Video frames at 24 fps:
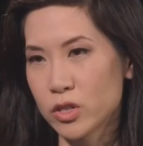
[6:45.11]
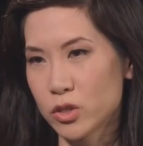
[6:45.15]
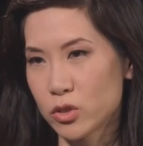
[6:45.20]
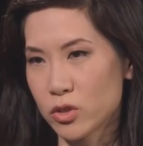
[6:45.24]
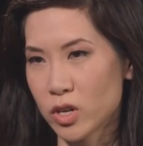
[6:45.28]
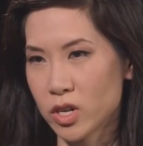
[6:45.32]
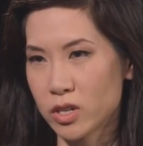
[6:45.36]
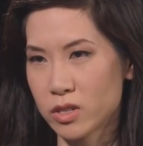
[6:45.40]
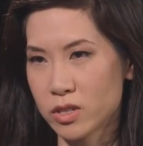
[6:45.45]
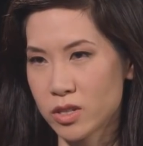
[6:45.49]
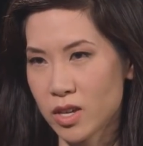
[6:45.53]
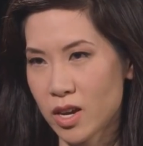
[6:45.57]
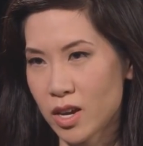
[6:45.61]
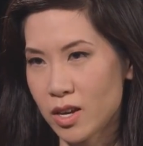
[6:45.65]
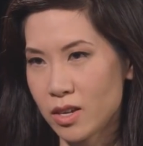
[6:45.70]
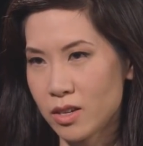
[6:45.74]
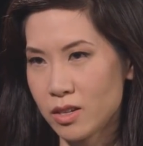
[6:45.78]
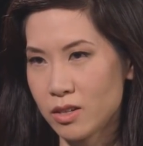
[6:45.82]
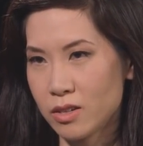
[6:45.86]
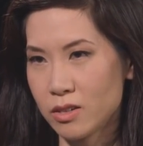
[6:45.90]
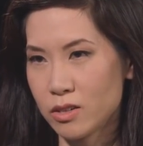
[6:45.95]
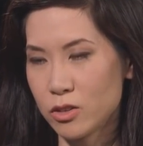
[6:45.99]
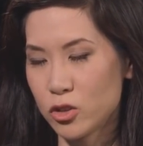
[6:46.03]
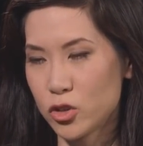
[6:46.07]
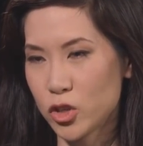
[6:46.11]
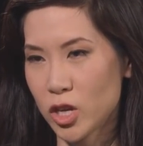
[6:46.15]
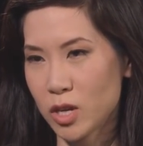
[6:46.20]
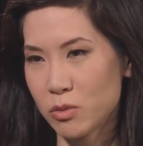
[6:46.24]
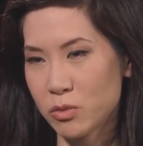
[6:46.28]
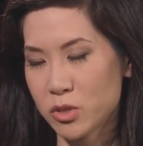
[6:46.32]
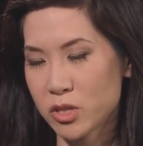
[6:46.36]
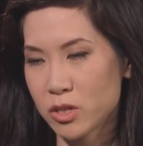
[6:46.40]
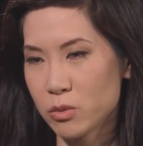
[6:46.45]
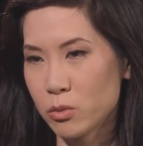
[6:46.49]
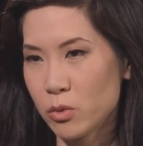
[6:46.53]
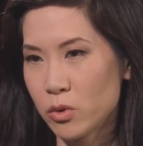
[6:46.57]
stress that
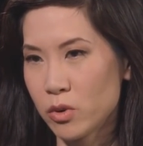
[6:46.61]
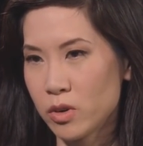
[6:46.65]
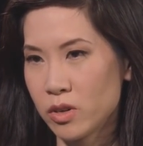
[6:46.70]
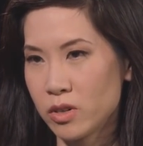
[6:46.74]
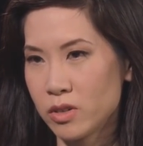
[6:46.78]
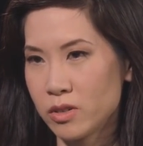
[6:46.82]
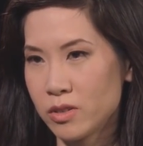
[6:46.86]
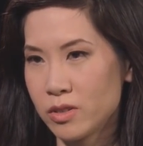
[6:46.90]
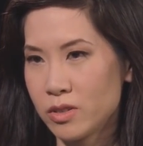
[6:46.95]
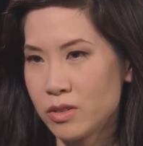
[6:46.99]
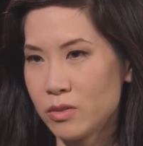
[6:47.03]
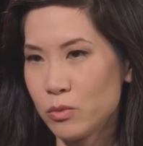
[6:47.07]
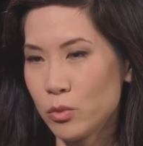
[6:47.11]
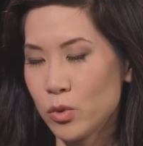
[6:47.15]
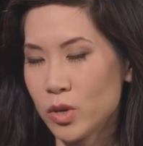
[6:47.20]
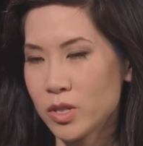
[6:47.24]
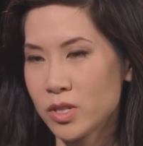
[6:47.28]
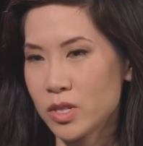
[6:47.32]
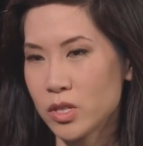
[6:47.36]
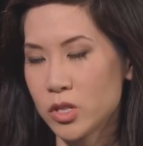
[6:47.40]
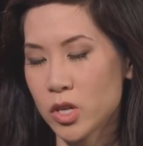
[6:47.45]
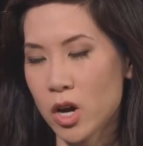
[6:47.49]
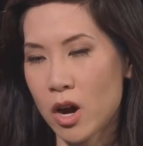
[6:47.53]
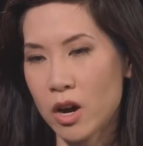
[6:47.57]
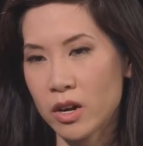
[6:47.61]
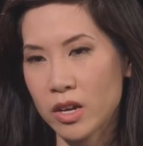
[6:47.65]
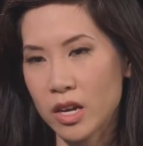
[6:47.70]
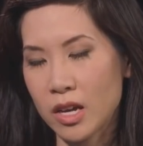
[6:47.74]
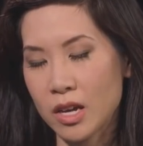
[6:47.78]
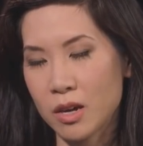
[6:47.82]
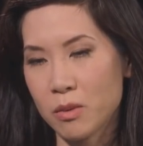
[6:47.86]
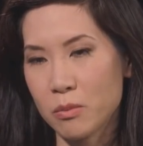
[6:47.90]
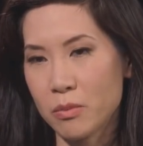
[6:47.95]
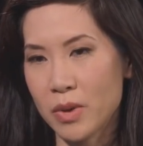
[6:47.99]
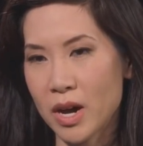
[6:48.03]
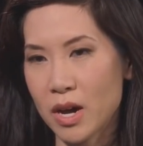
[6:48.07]
James Damore wasn't talking
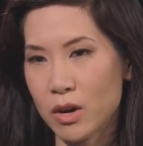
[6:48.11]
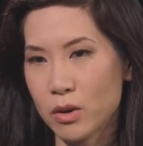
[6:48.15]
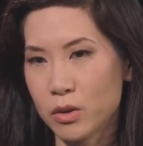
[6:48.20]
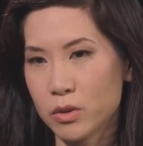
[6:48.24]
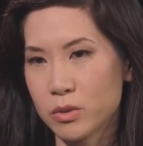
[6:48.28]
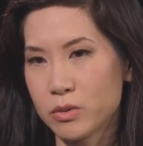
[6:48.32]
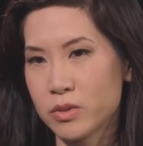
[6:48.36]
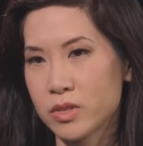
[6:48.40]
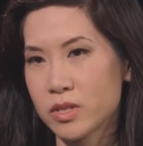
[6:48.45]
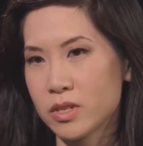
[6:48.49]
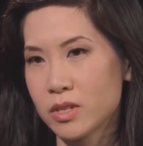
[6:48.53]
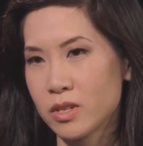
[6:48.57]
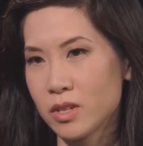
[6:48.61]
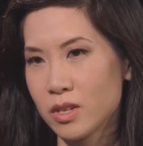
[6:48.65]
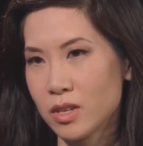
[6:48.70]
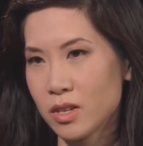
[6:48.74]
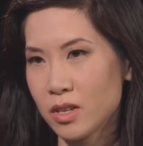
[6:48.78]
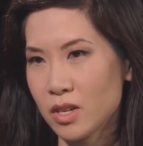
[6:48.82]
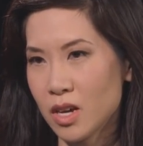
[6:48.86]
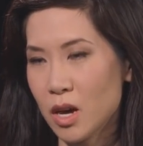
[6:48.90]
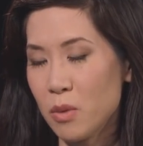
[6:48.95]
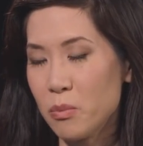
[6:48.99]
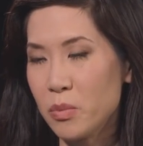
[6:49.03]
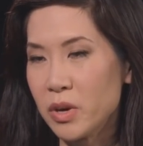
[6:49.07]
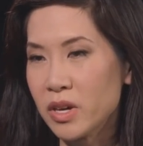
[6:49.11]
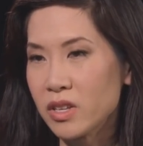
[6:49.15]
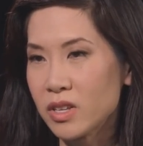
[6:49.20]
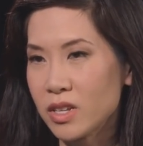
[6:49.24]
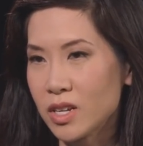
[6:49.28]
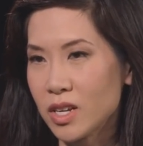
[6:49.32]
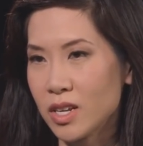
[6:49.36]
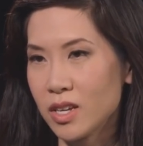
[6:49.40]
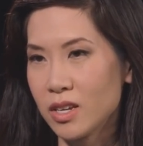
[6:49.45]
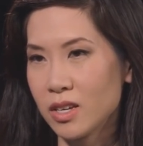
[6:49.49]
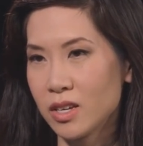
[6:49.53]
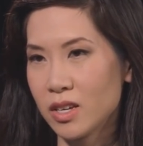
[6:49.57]
about
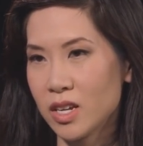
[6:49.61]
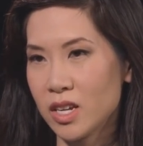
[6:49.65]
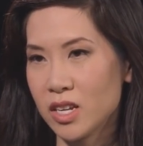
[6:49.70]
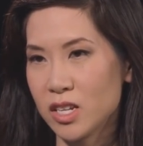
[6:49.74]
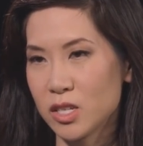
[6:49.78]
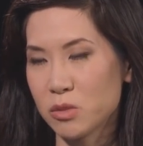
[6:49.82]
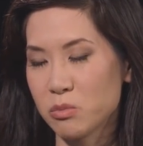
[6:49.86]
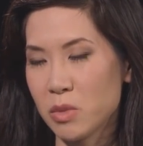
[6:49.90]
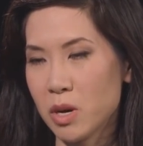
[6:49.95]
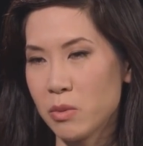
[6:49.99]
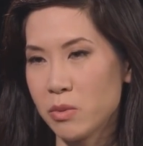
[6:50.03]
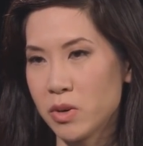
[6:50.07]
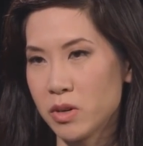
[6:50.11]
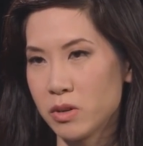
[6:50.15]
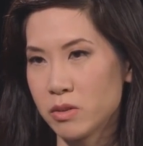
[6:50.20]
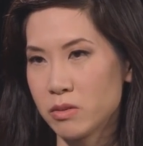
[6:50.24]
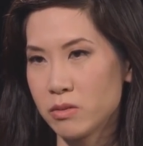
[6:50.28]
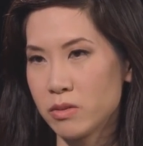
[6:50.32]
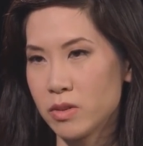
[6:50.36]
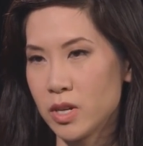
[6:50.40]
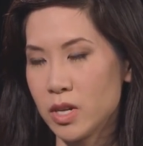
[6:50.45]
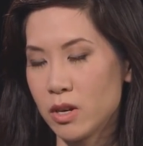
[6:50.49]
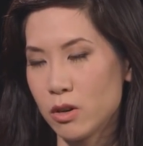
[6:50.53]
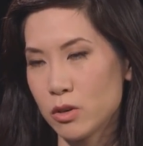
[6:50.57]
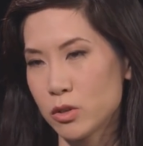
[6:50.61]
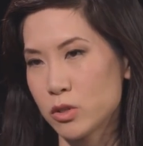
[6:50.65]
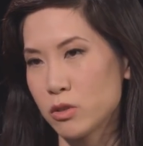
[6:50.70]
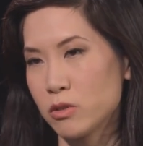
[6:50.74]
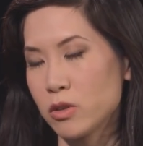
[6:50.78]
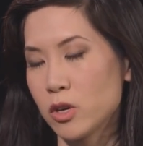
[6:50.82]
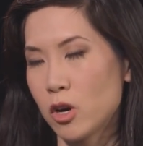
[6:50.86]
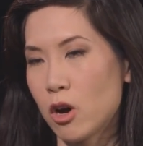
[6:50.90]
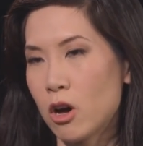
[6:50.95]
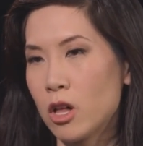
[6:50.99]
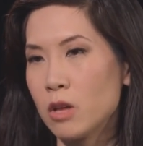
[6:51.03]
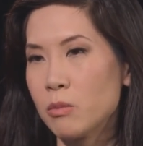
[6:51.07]
ability in his memo. And also in
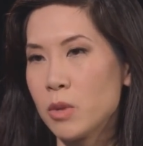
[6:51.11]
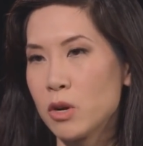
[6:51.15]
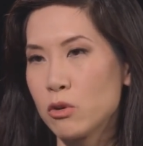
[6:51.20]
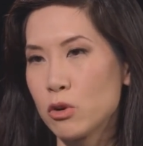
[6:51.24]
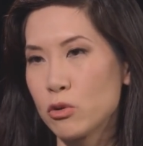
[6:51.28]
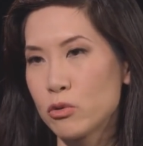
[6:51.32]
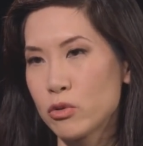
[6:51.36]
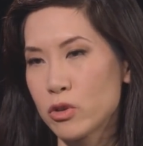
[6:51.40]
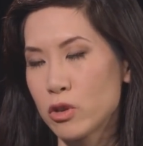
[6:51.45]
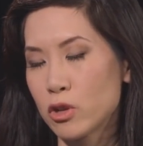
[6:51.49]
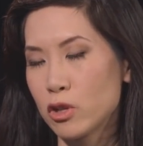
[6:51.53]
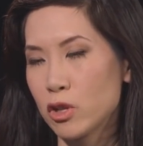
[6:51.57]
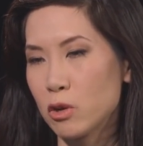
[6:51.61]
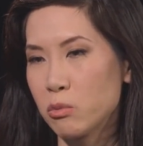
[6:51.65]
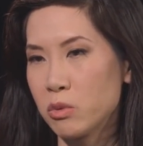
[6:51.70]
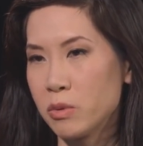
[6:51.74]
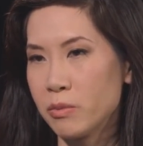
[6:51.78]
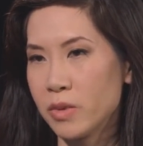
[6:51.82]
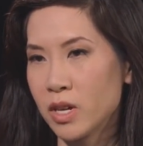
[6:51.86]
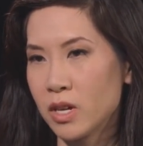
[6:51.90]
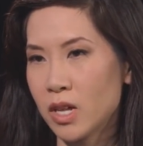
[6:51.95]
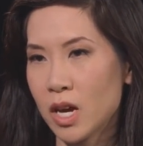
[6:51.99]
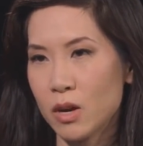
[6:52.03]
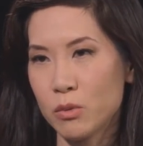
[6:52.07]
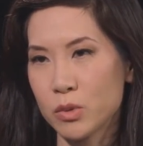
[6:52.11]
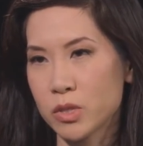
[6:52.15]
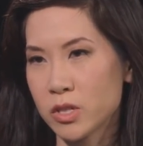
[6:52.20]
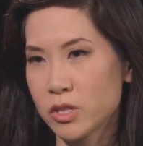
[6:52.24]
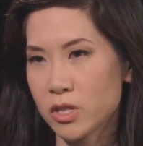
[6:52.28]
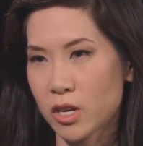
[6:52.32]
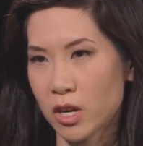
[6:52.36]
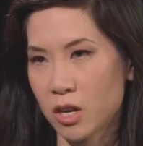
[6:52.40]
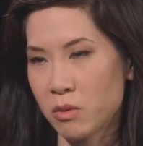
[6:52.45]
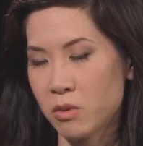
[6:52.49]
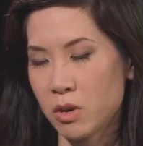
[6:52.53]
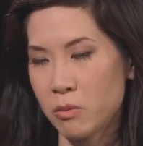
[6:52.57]
the column I wrote for the Globe and Mail, I wasn't
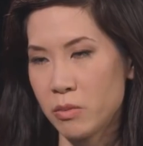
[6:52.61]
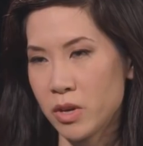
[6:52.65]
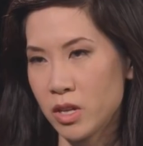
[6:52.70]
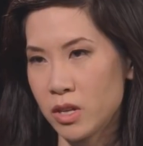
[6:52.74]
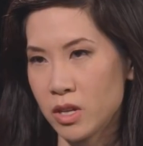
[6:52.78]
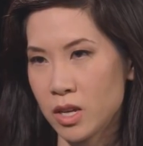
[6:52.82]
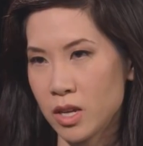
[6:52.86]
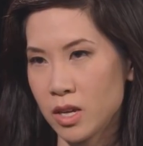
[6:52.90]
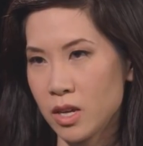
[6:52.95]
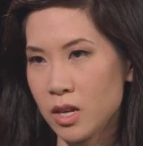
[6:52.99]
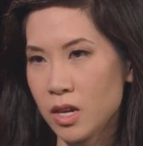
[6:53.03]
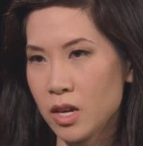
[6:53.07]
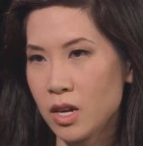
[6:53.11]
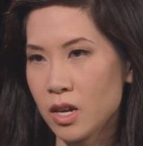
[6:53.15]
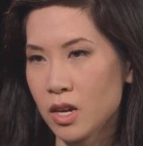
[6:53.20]
talking about ability.